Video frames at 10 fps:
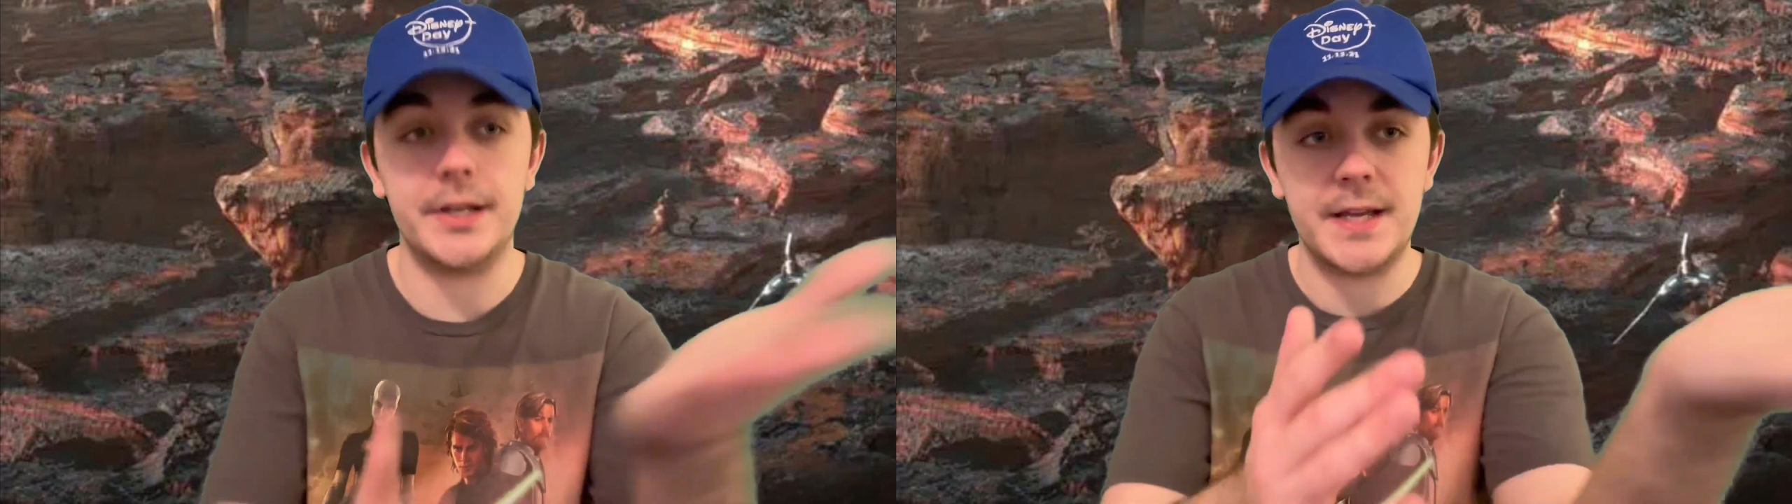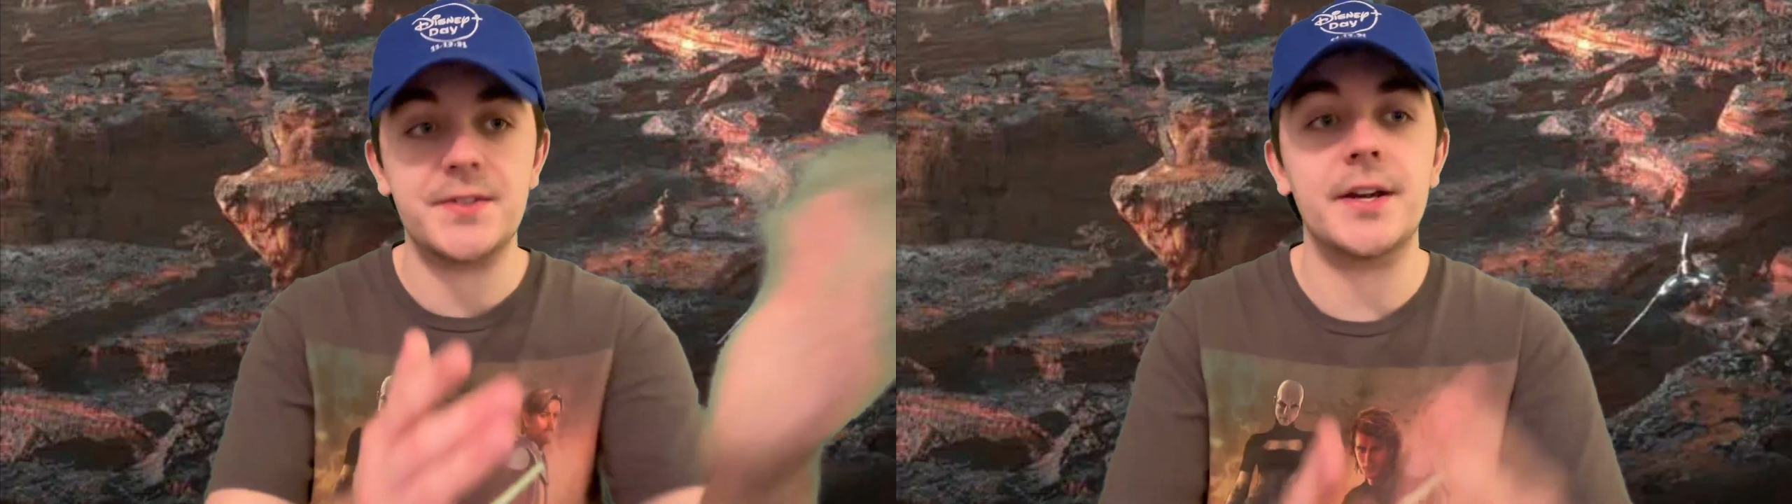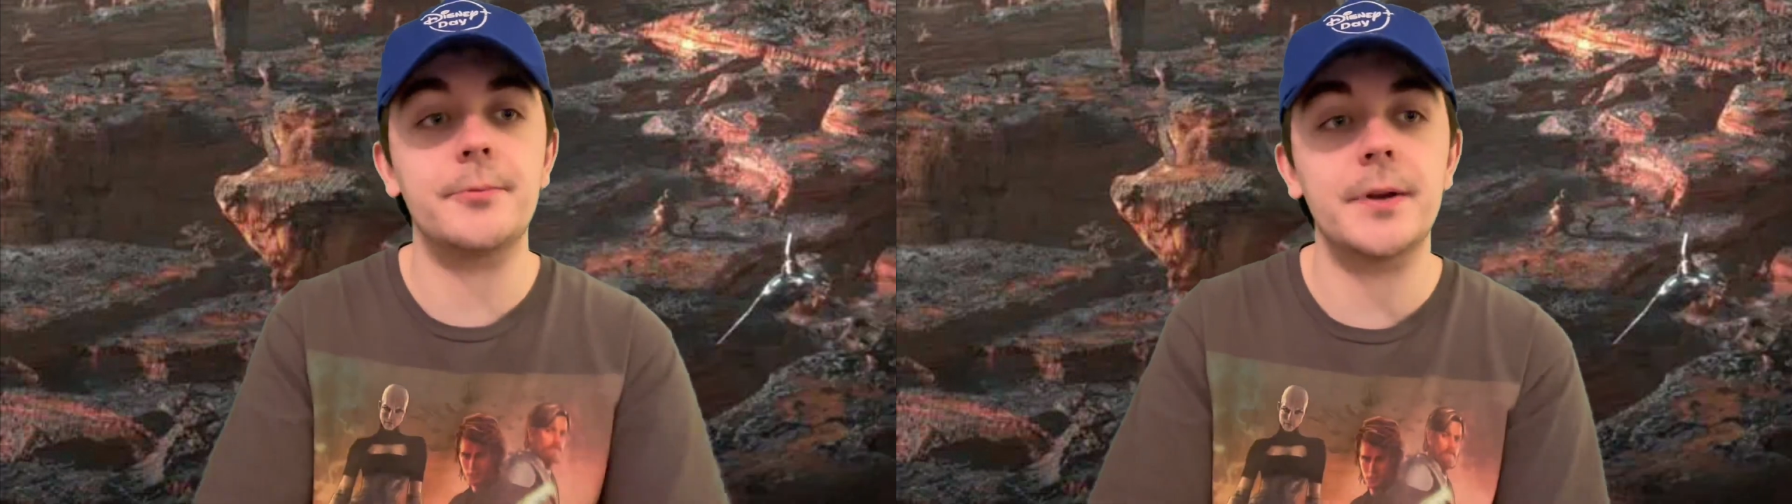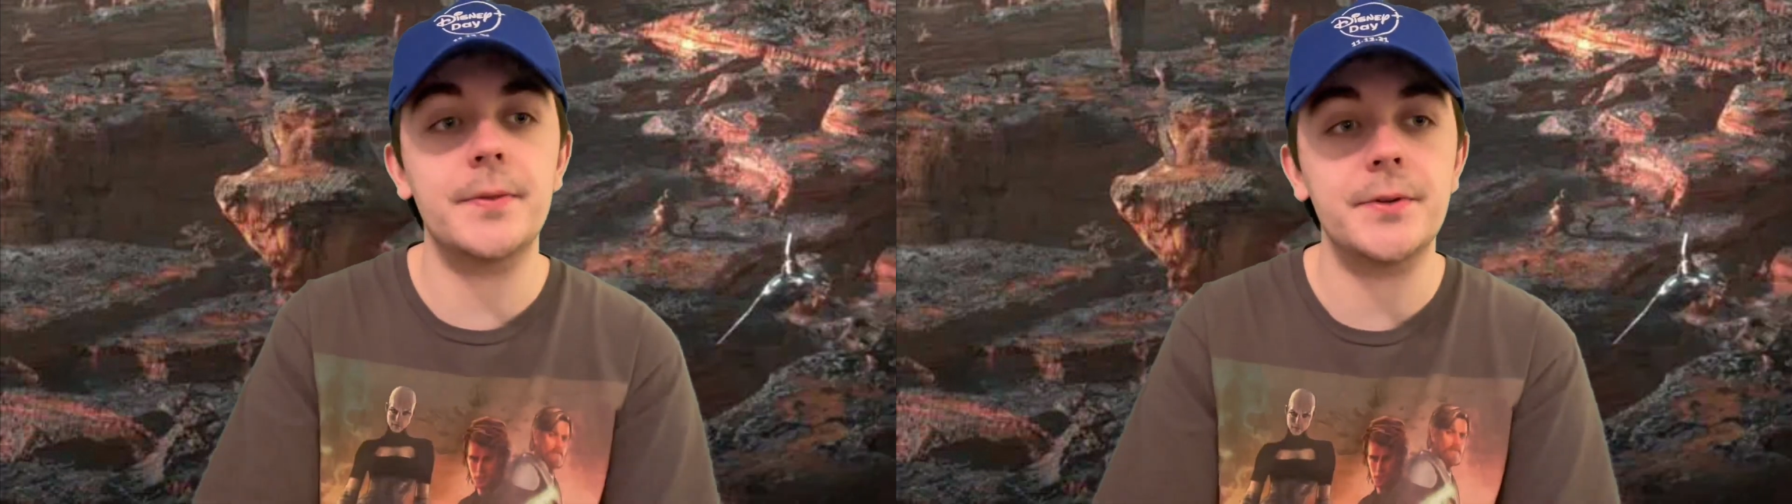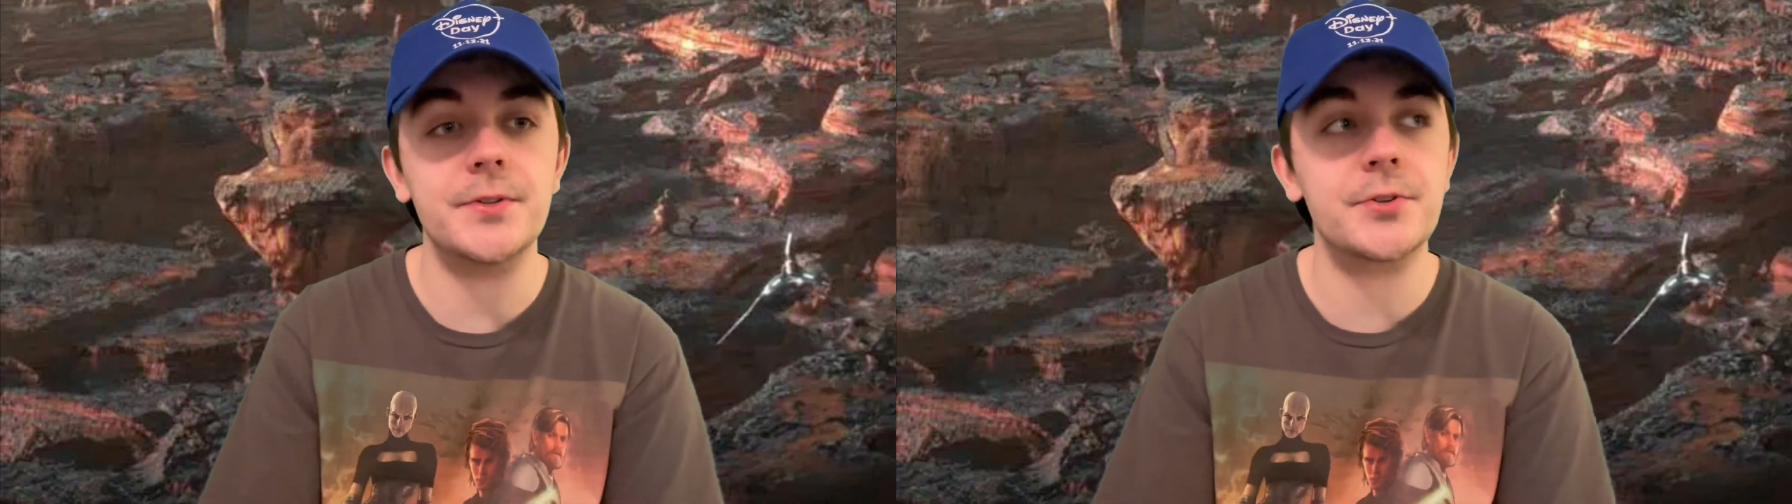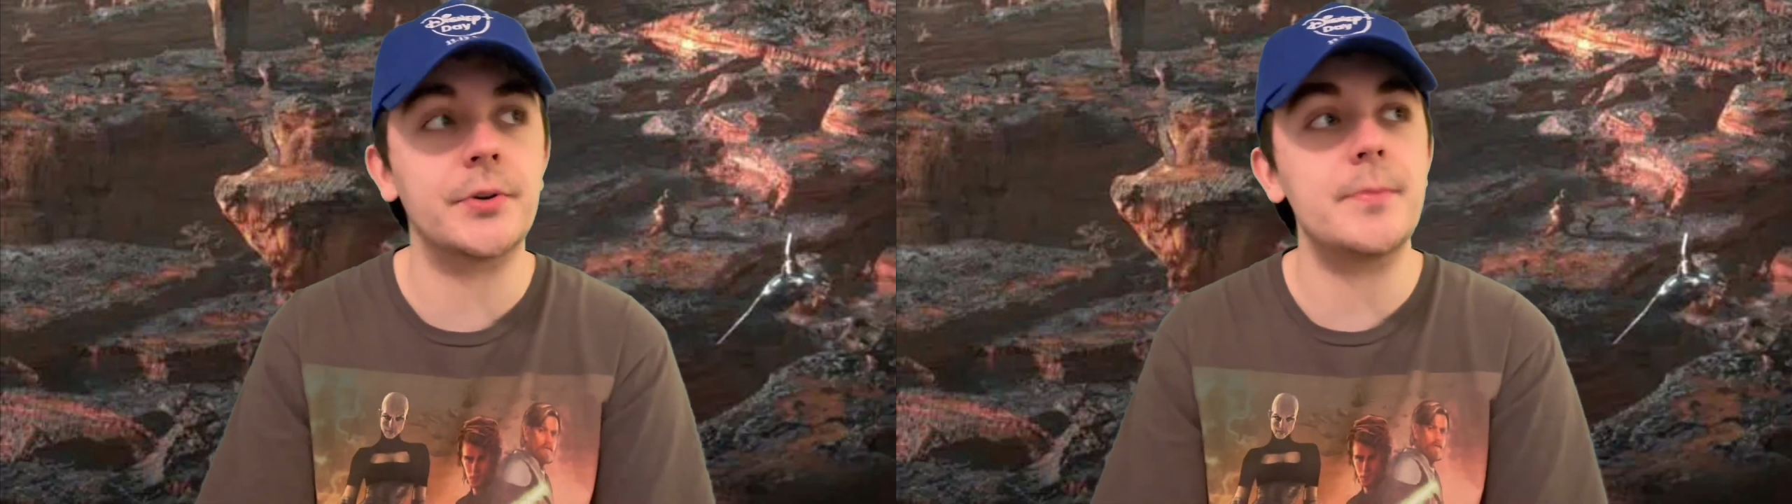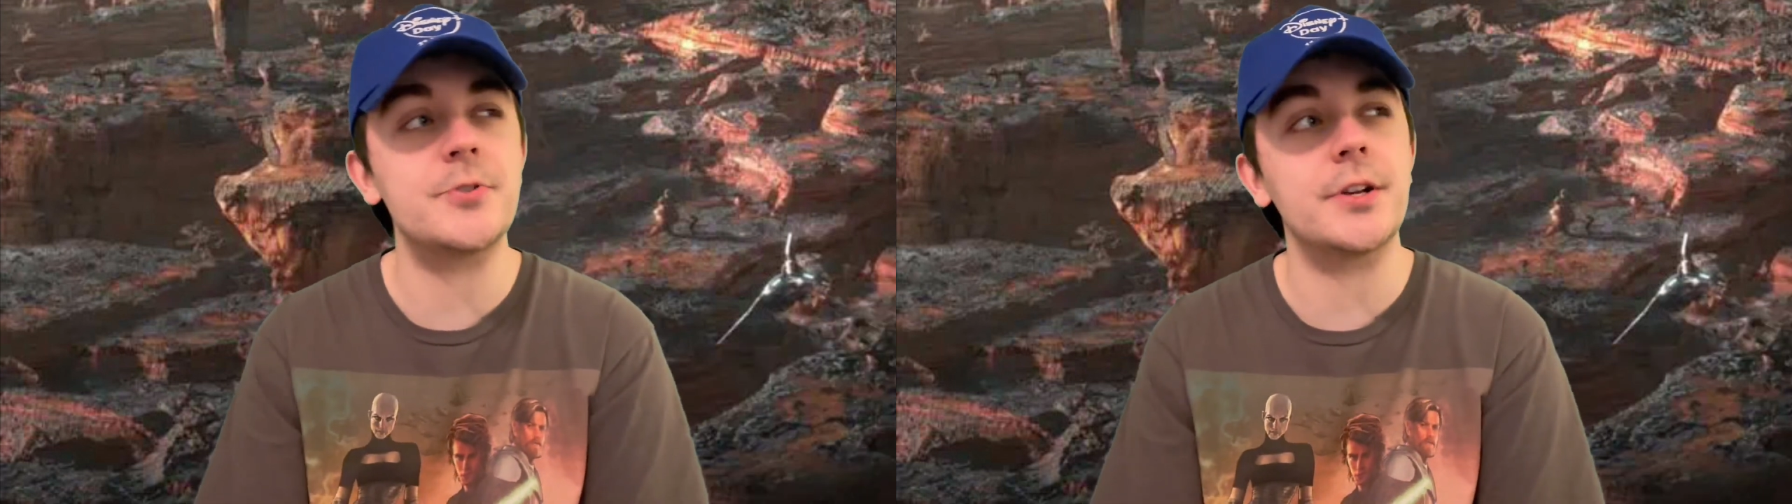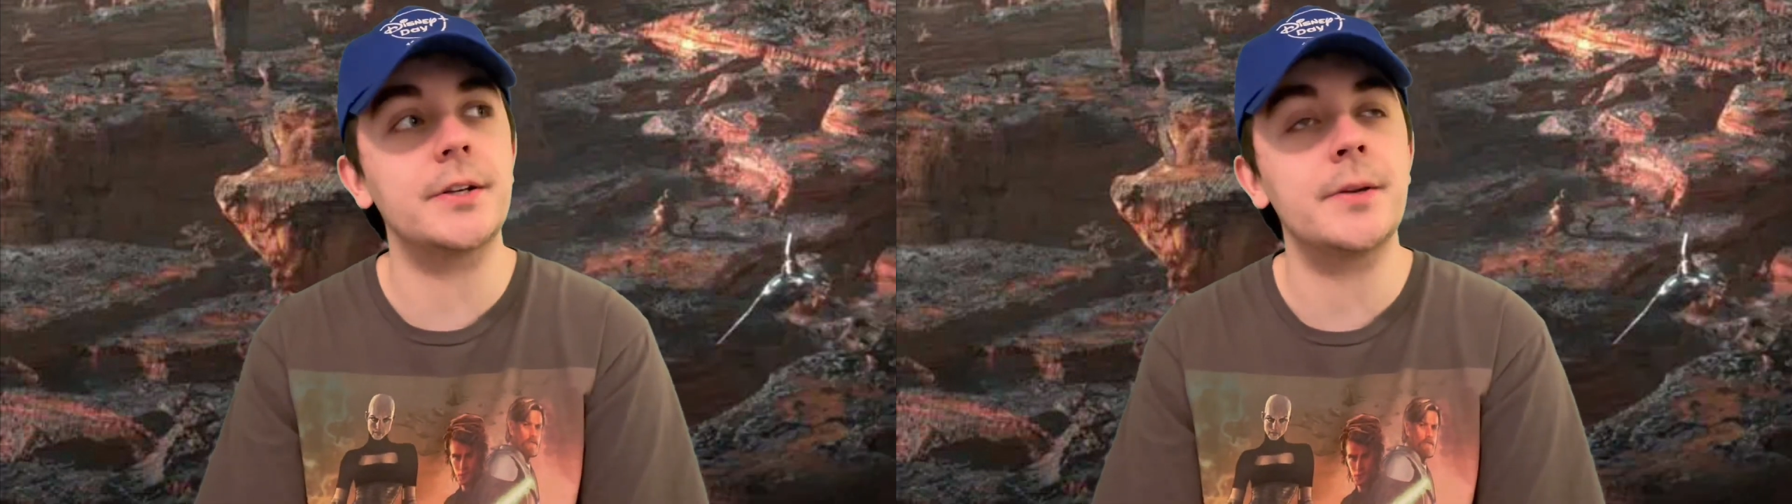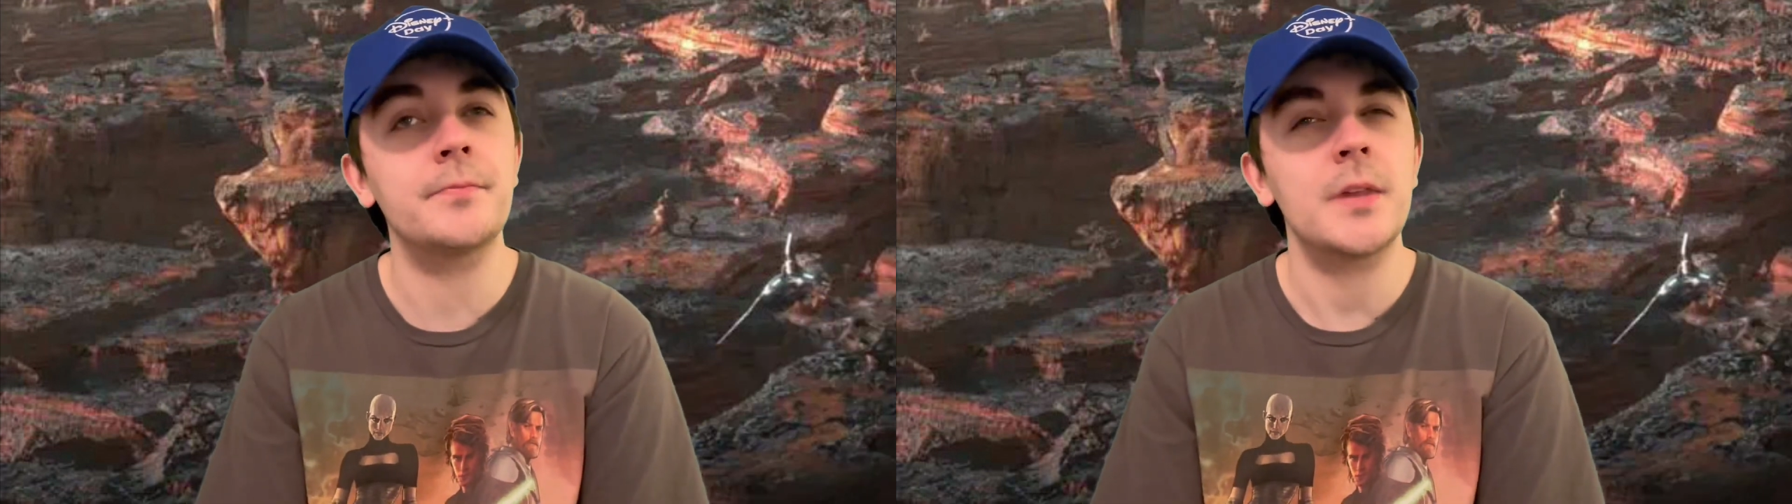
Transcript: and as I read the description,